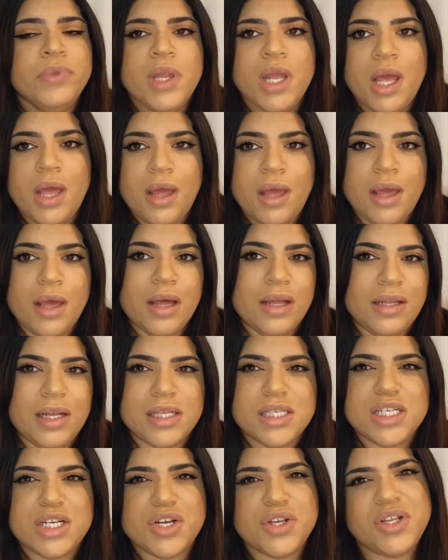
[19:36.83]
And
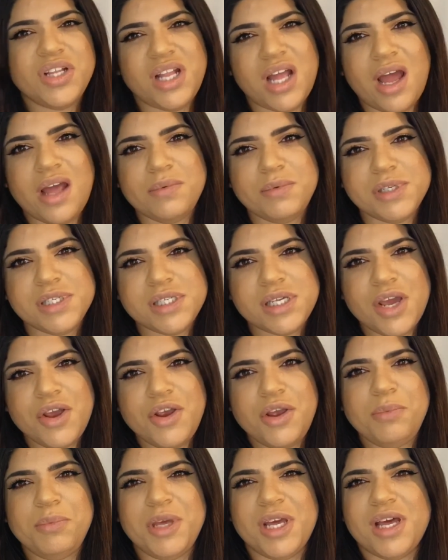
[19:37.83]
that's another thing that had me
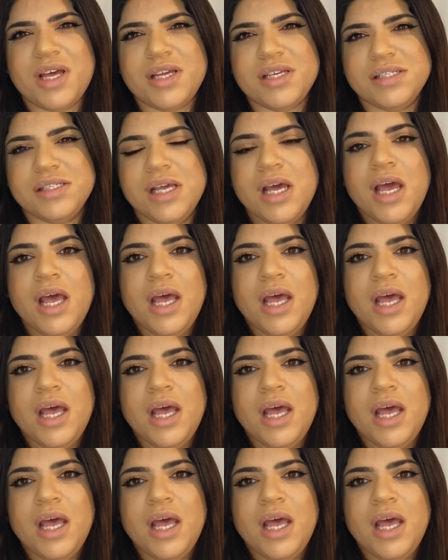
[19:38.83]
scary, because